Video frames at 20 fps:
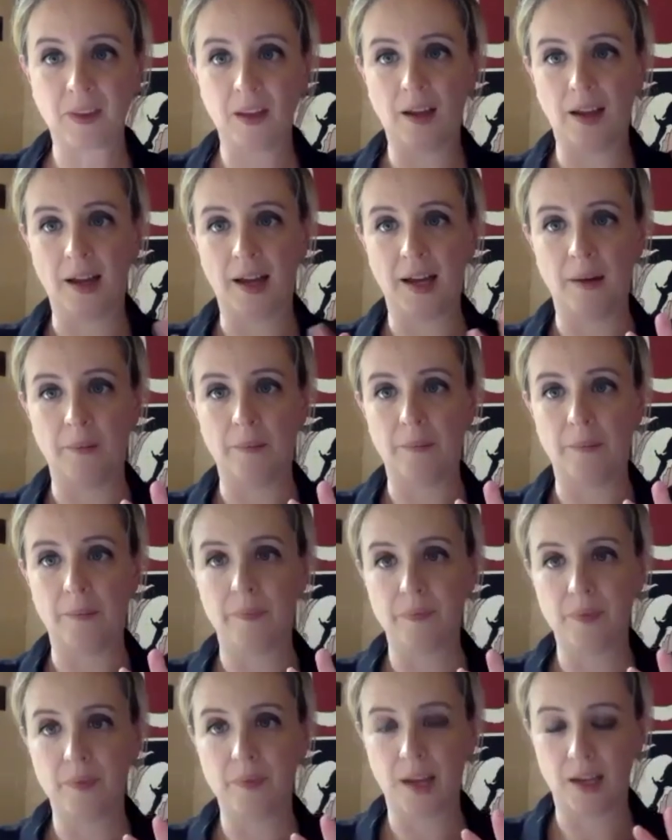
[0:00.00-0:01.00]
um,
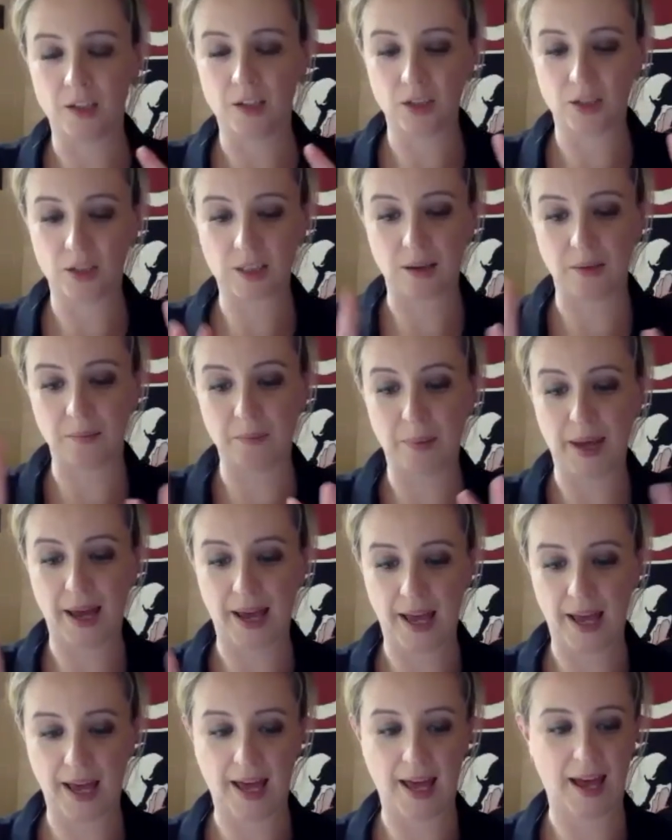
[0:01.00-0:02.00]
and just
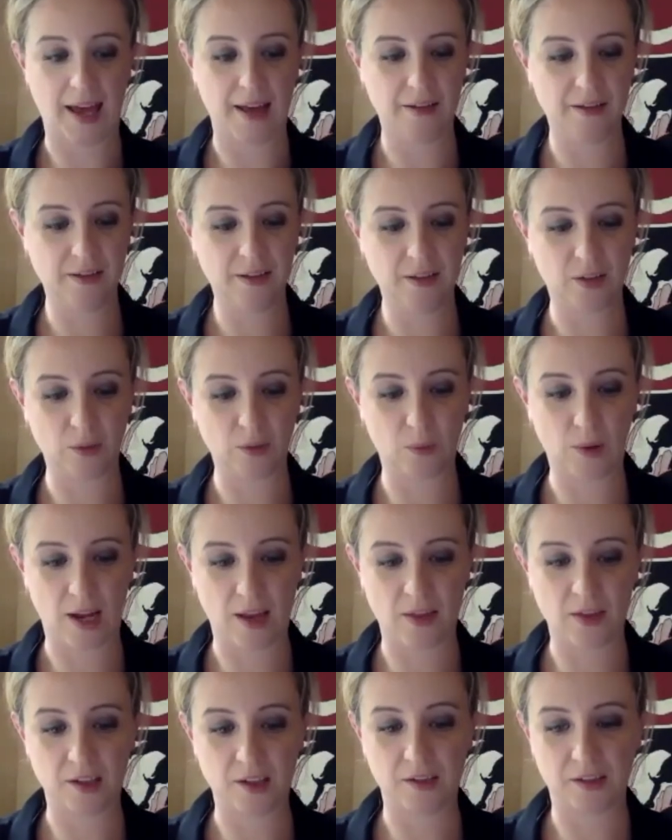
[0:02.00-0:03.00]
compare the way
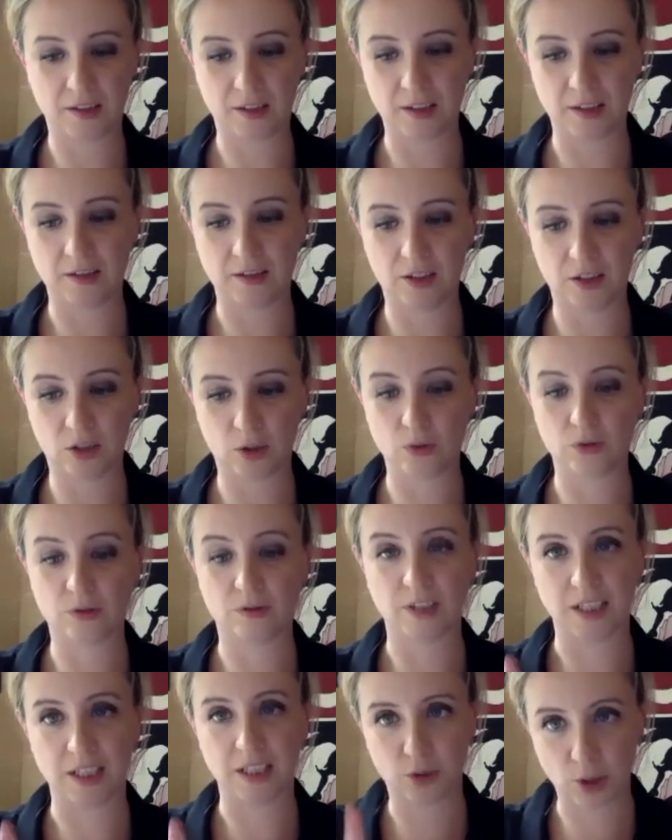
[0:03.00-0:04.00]
that a, a
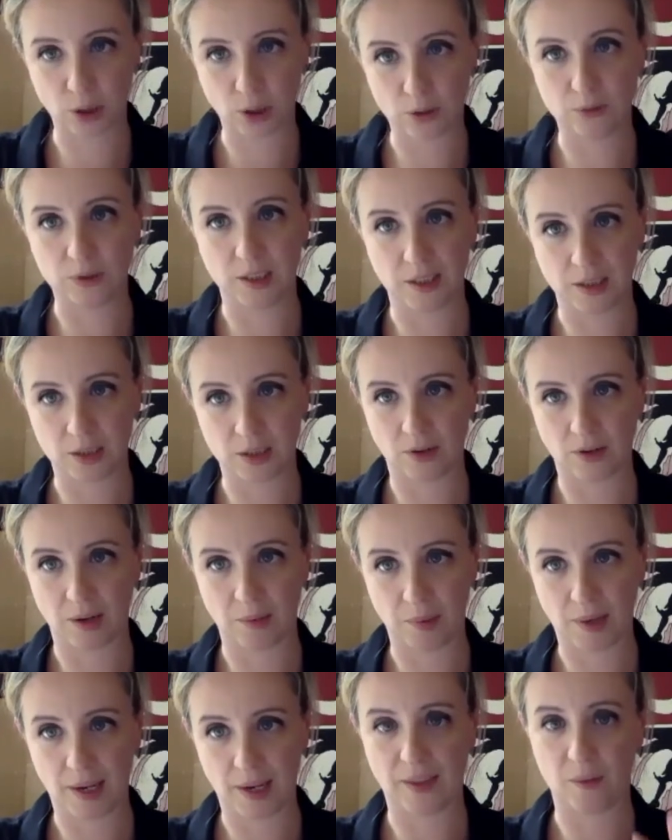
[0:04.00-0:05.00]
story is told in a
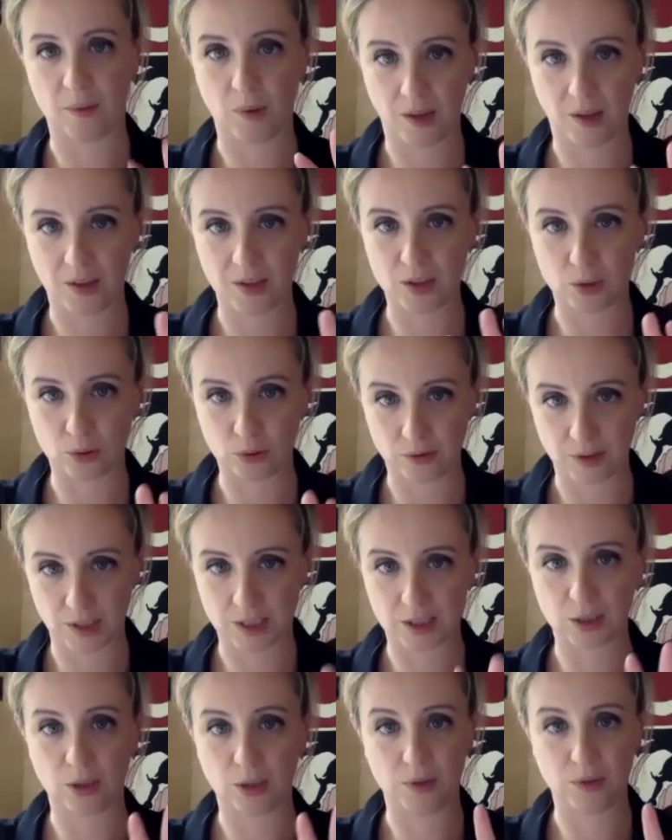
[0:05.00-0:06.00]
screenplay and the way that a story
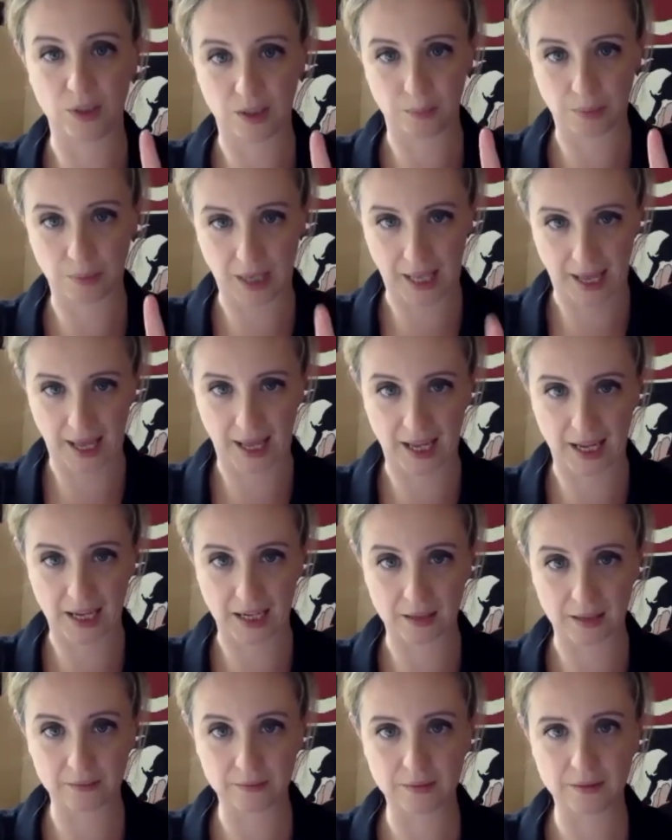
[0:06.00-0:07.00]
is told in a play
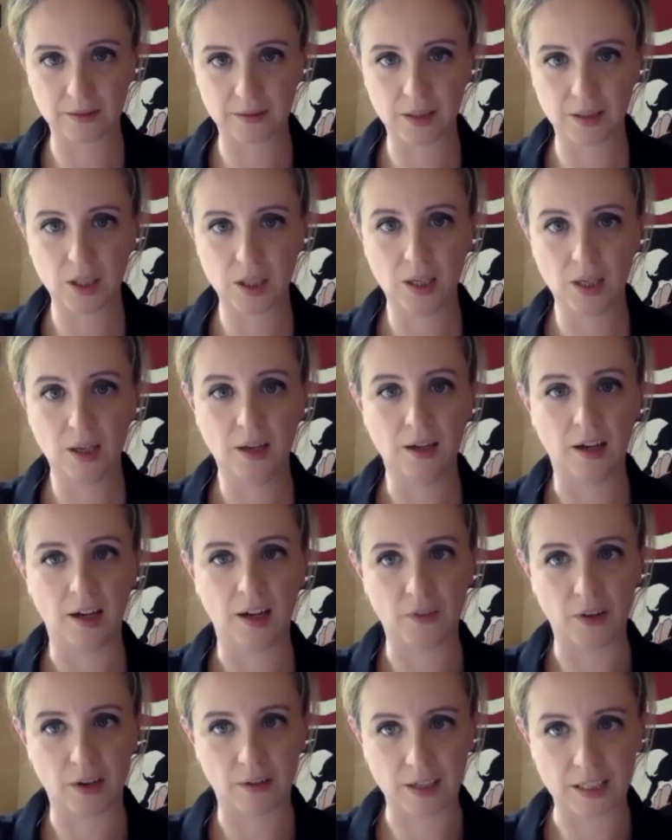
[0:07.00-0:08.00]
are
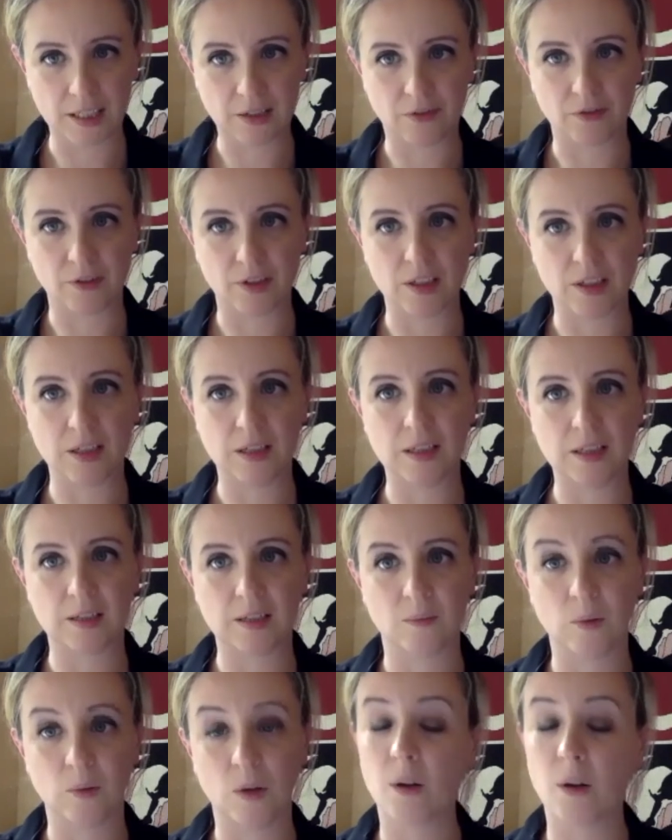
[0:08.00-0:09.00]
very different.
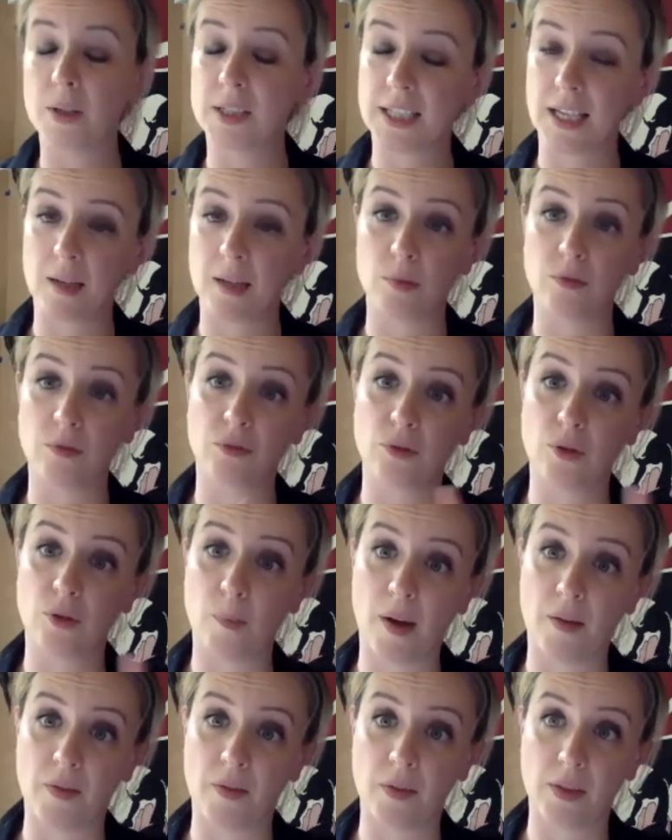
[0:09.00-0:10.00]
And what I was saying before
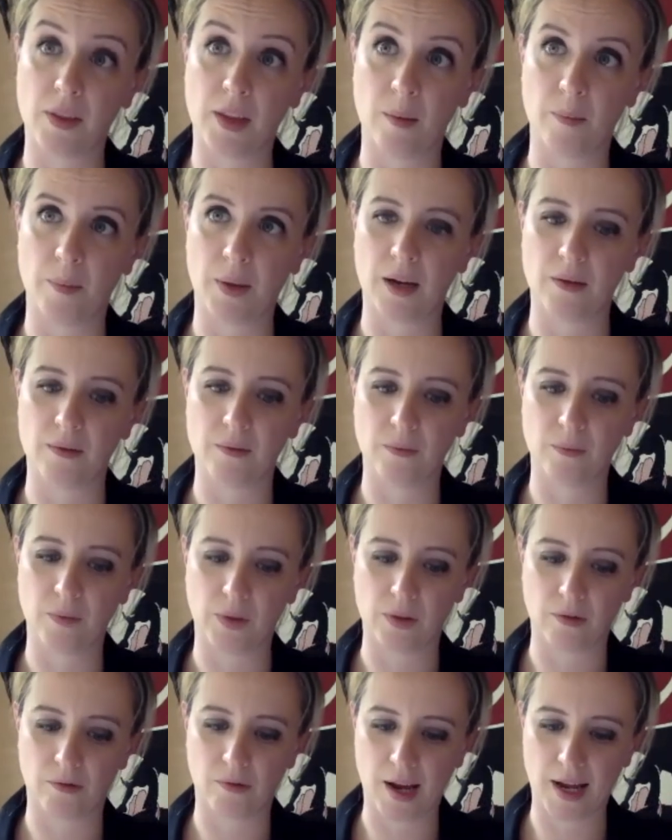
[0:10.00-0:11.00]
about about with
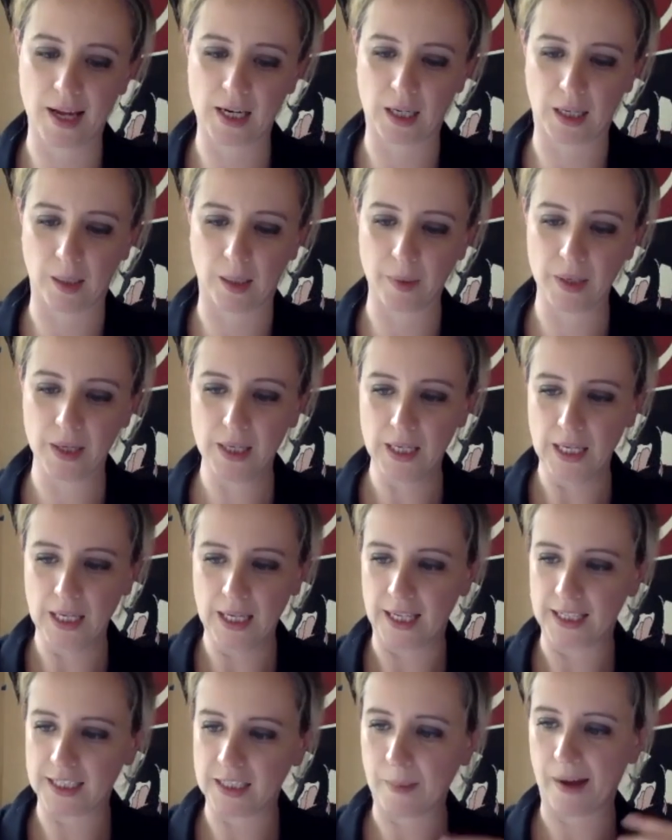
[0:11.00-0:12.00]
the Riot Club,
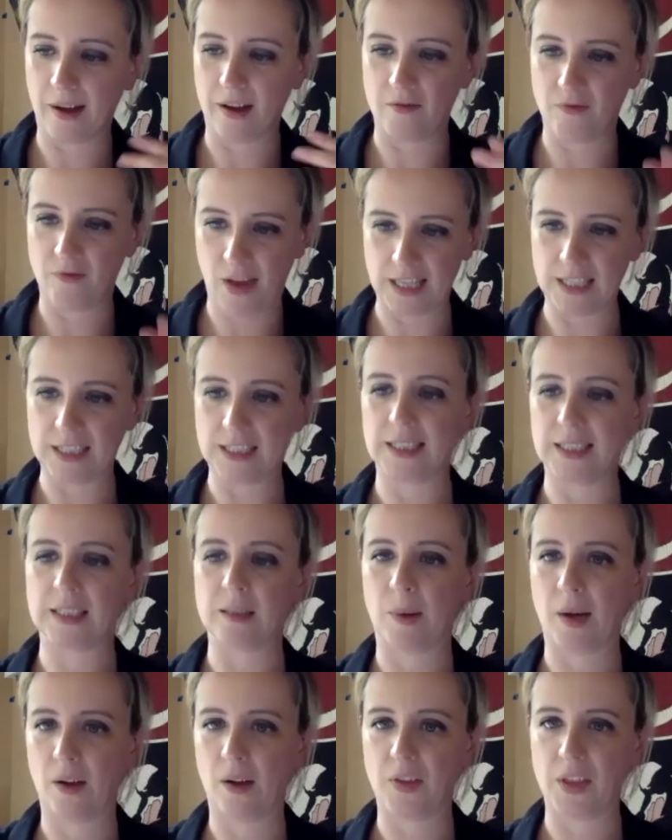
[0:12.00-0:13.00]
it's about events, it's
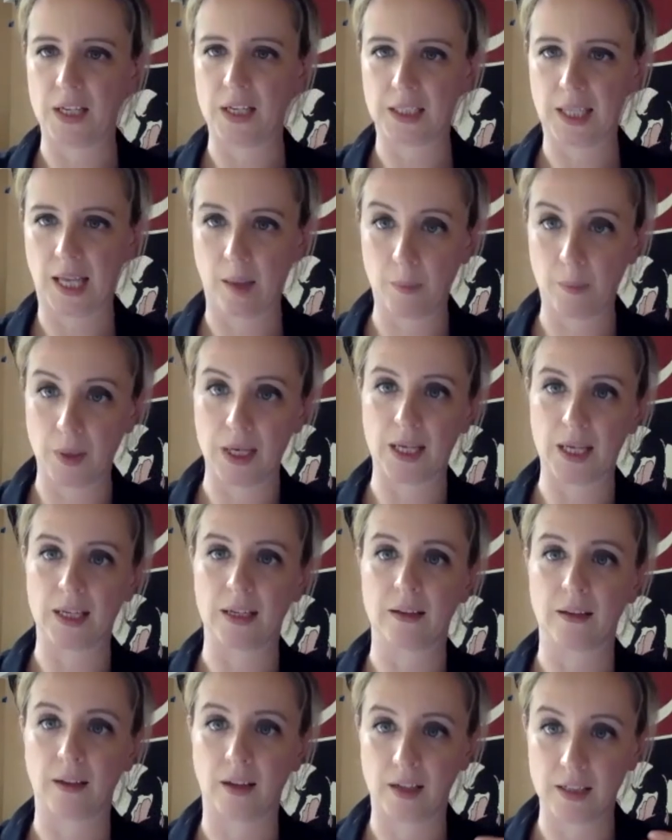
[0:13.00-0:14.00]
about things
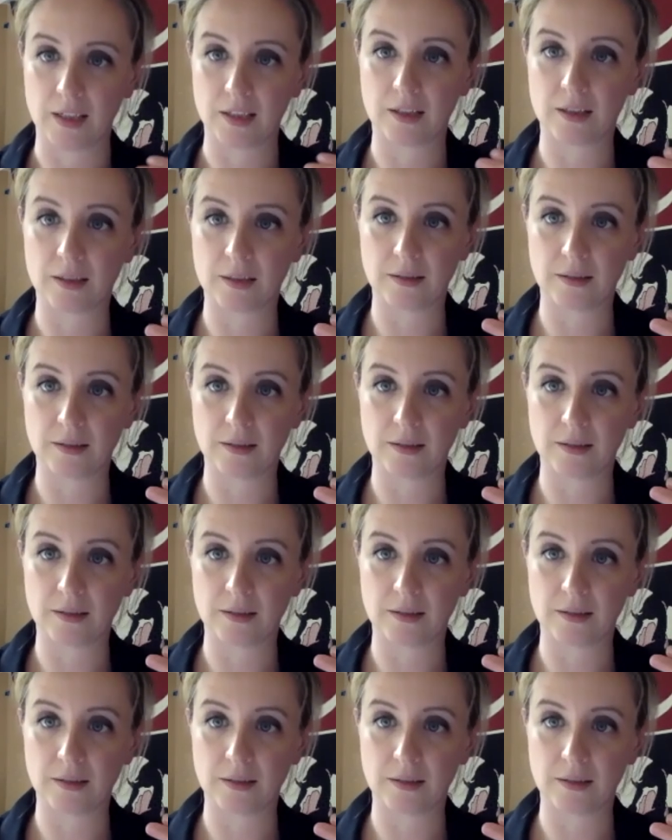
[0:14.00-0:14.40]
happening, and it's